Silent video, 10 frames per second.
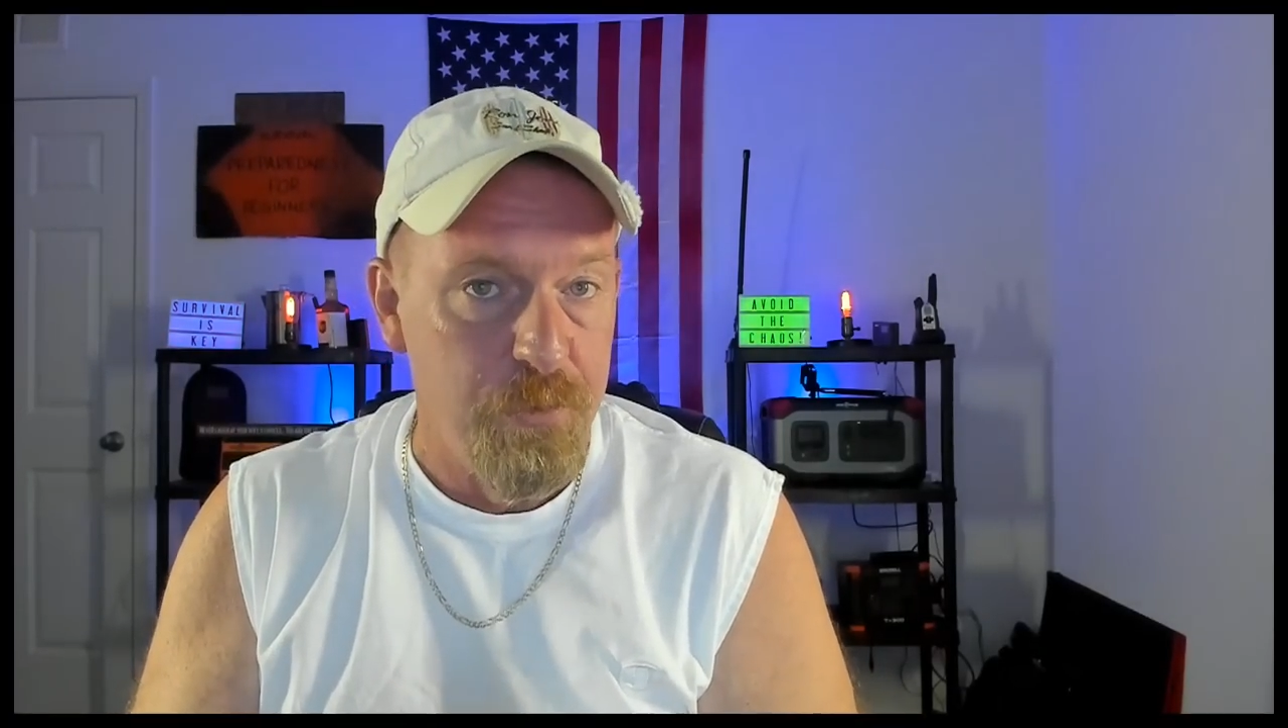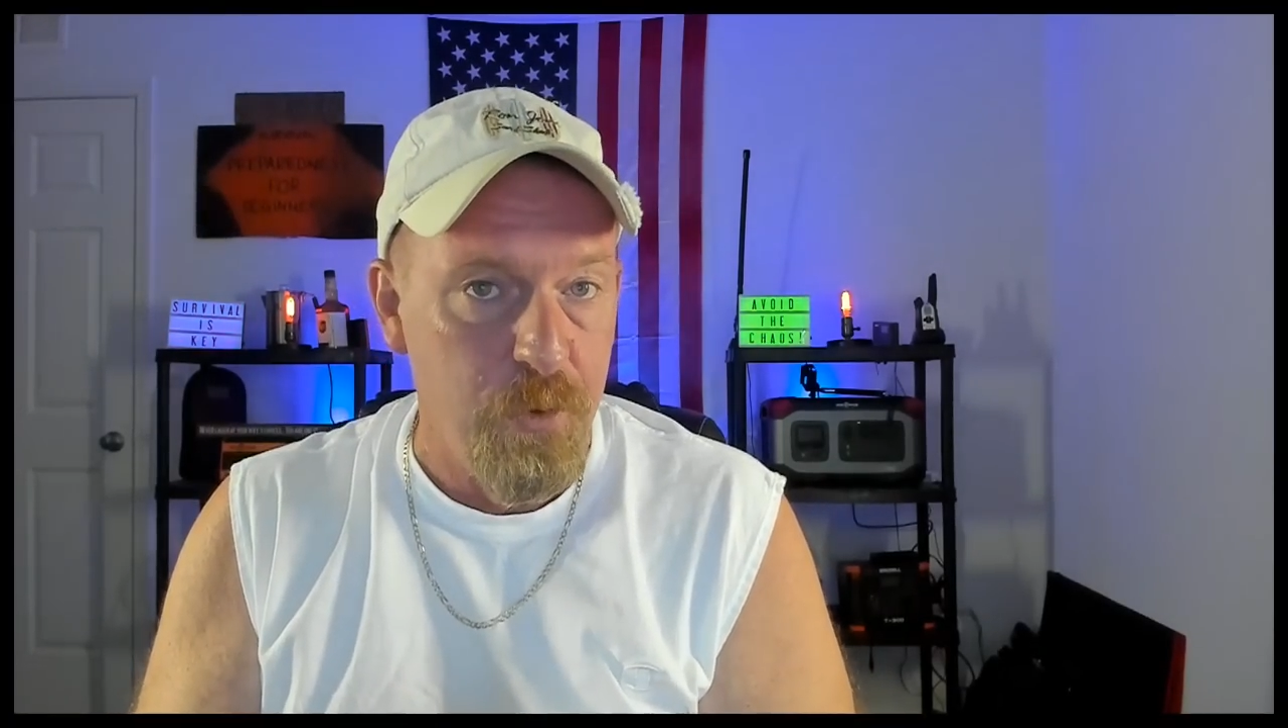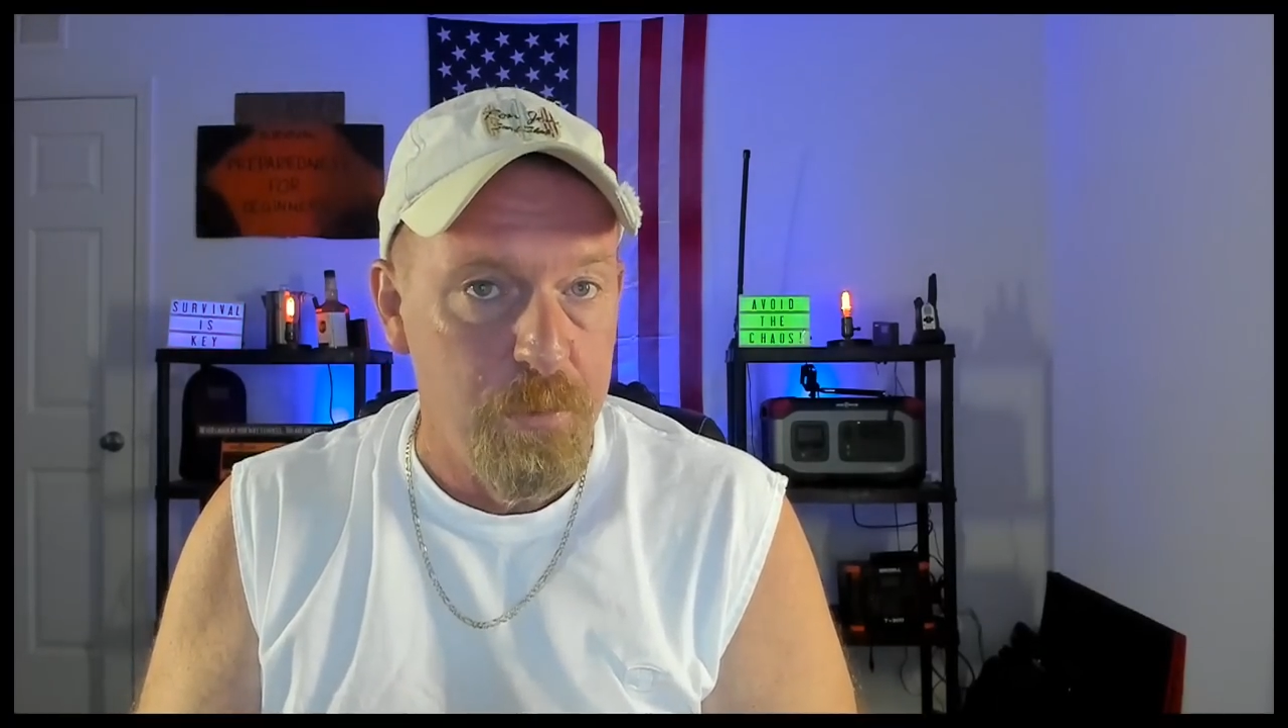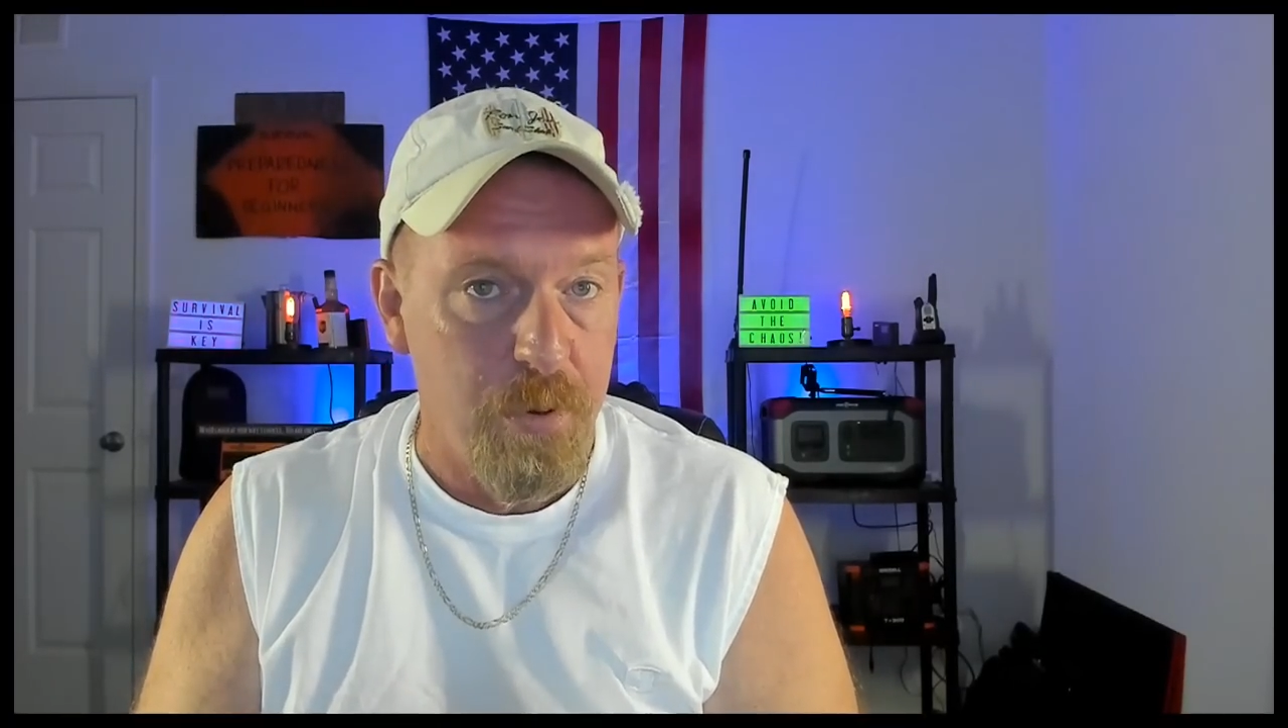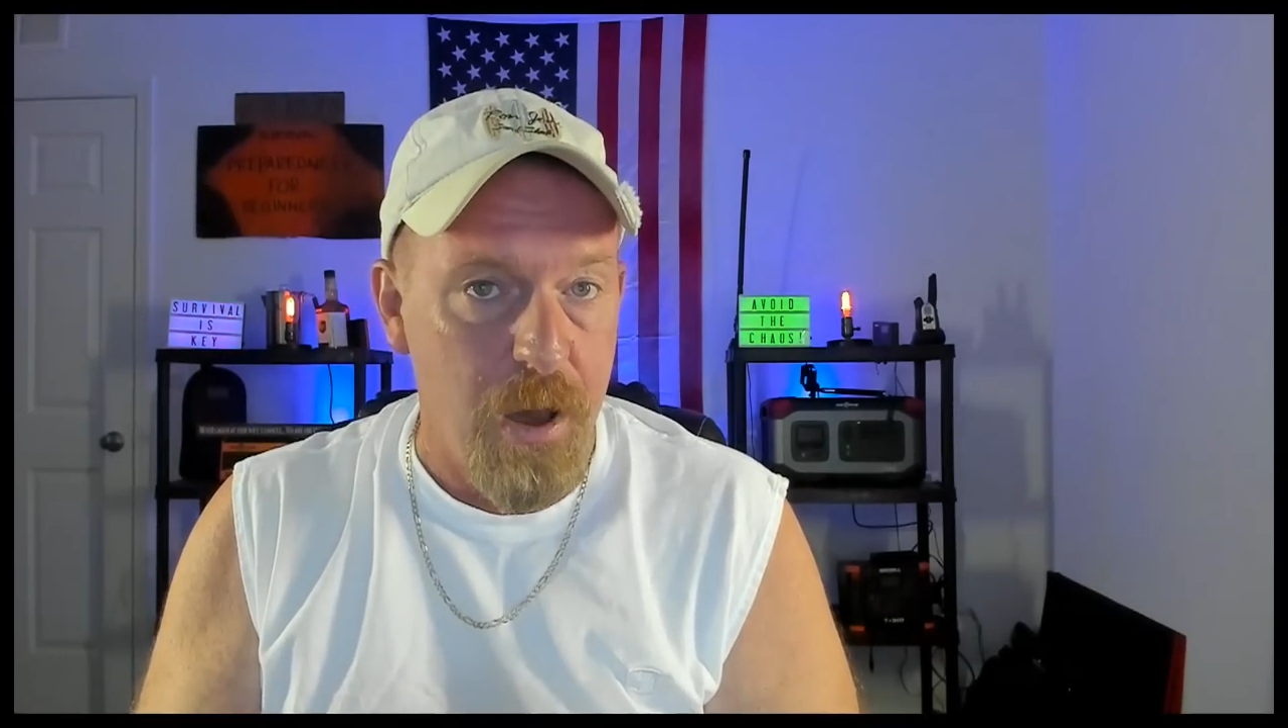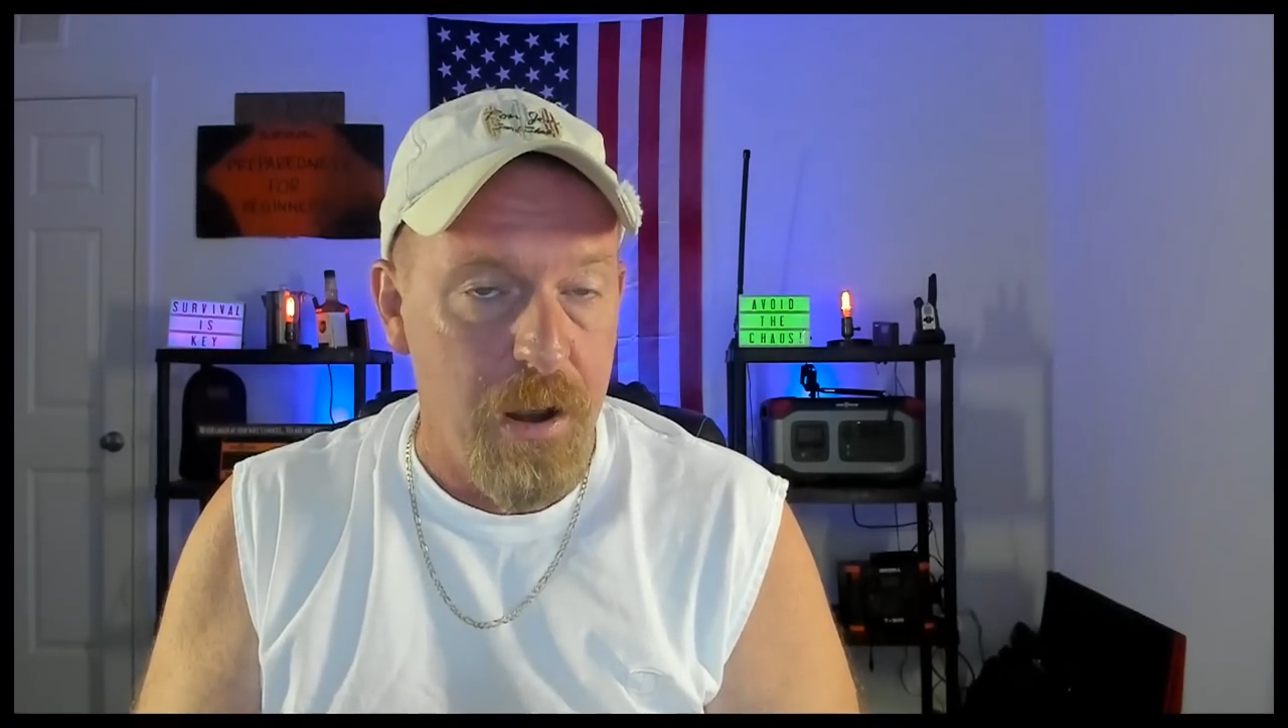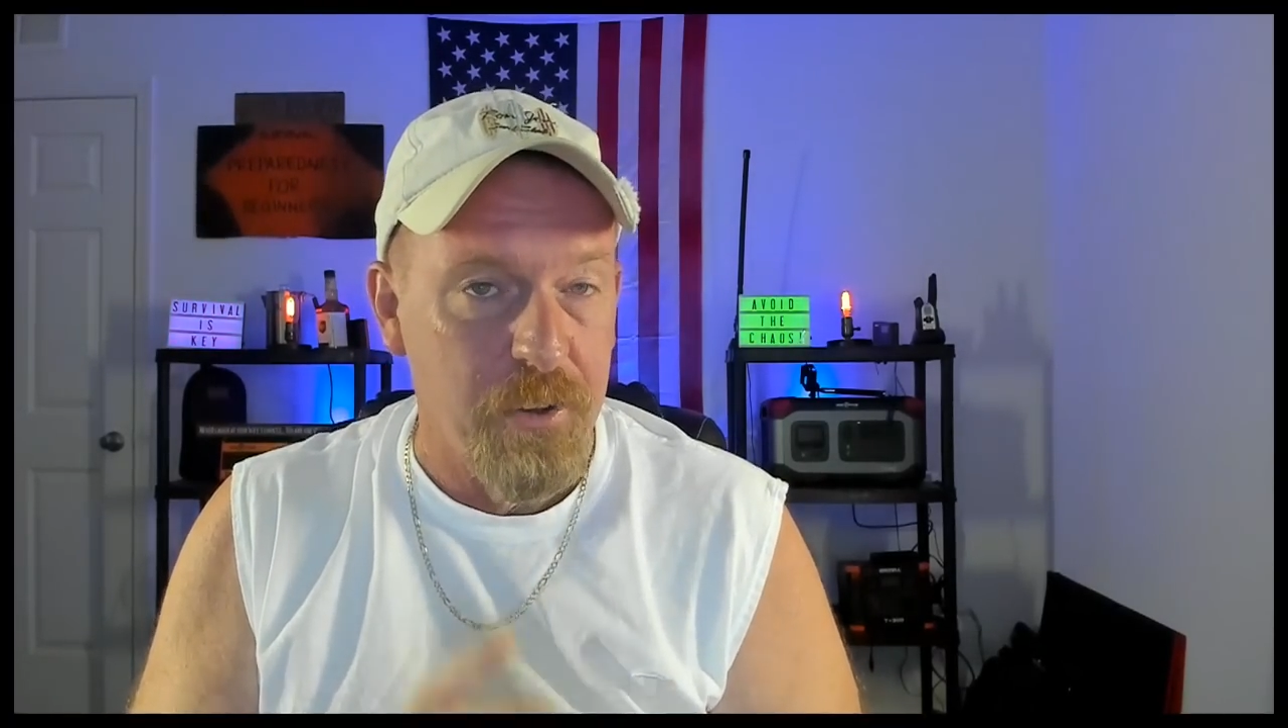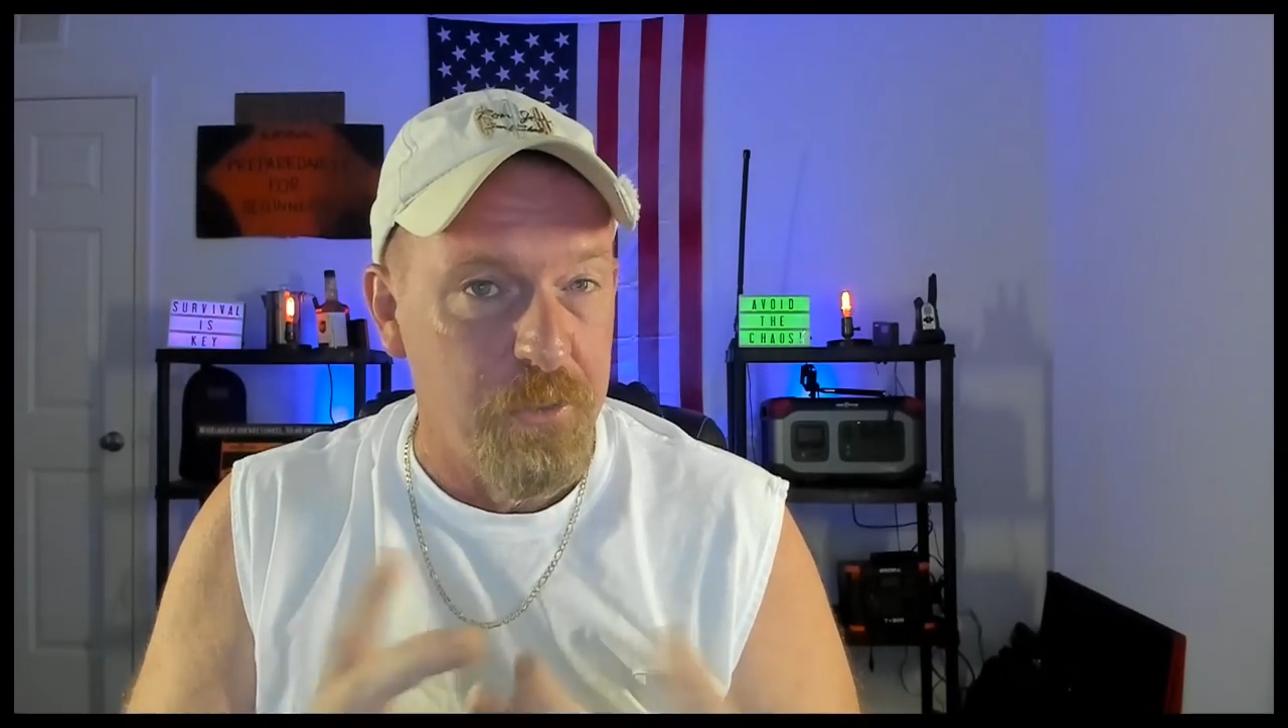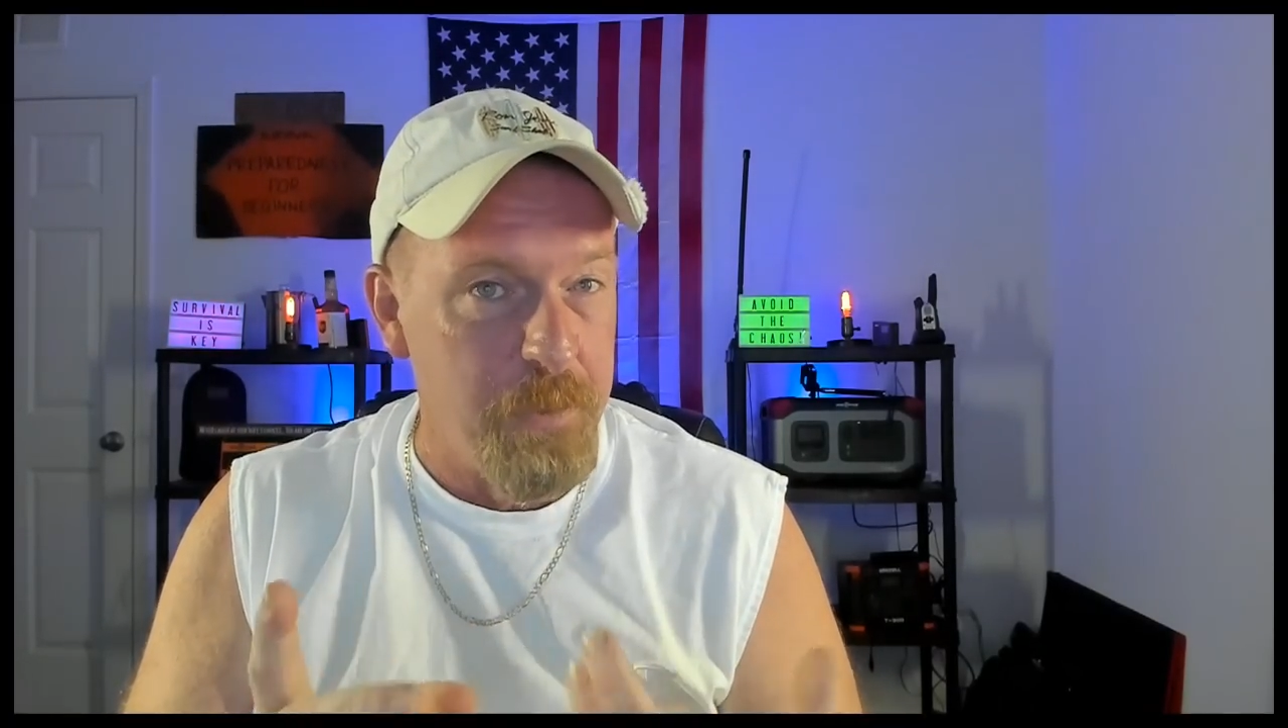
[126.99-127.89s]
food products,